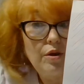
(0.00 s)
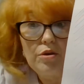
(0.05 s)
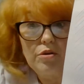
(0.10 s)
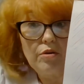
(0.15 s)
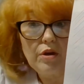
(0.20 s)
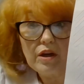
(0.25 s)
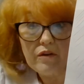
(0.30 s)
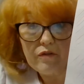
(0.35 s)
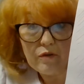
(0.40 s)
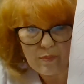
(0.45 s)
You
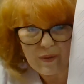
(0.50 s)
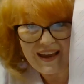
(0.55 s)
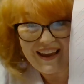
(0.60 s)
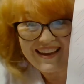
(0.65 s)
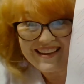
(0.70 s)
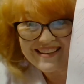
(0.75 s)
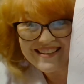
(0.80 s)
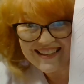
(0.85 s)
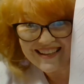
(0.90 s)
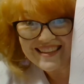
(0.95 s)
could even
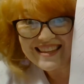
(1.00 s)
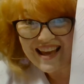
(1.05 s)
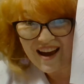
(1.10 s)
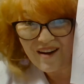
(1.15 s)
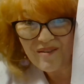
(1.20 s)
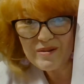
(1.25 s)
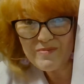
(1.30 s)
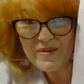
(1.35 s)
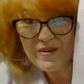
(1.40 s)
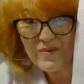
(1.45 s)
paint it. That
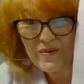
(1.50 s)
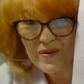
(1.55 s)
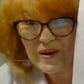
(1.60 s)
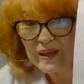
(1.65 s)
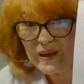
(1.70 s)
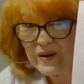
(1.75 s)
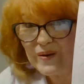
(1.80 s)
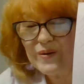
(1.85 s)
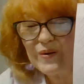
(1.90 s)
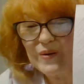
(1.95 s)
would be
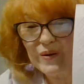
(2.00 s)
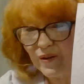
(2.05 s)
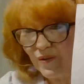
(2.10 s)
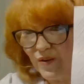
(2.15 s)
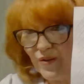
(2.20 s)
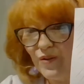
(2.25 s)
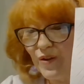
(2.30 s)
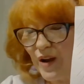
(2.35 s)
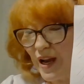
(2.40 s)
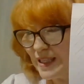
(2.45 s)
really cool if
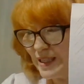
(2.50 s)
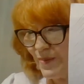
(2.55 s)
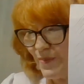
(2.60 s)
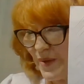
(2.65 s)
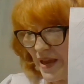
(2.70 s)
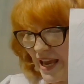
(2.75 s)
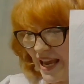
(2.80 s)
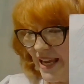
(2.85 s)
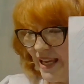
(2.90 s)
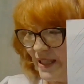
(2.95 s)
you've got some
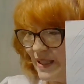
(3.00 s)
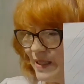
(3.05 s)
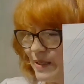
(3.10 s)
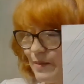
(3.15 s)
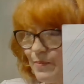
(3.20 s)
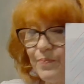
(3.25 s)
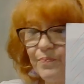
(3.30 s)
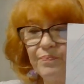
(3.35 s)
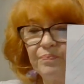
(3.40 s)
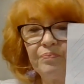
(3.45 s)
paints.
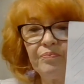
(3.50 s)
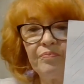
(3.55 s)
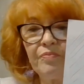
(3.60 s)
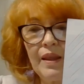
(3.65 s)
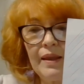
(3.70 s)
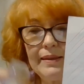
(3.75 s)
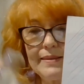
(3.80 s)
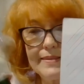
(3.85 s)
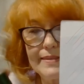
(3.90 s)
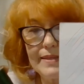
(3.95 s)

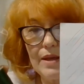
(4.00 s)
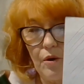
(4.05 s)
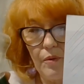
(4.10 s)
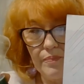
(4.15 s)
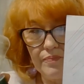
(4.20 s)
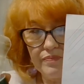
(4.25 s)
So,